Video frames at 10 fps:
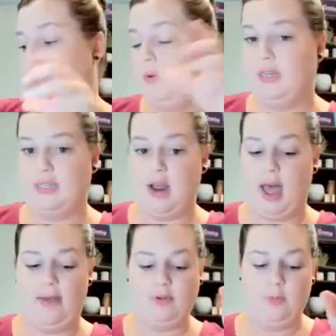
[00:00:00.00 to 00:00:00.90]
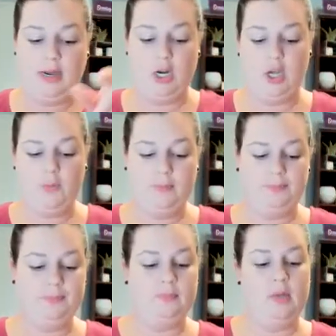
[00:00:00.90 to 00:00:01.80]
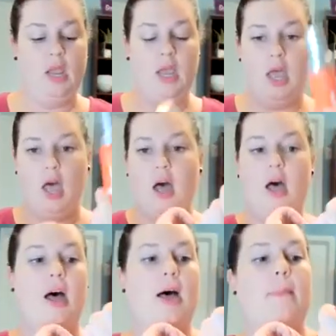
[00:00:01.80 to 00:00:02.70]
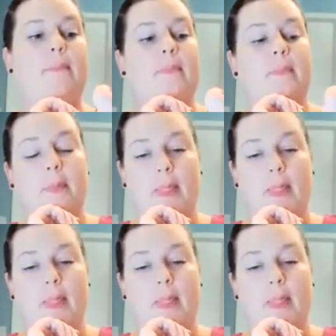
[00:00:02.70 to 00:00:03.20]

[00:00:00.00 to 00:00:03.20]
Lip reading: So it does not have to be new. A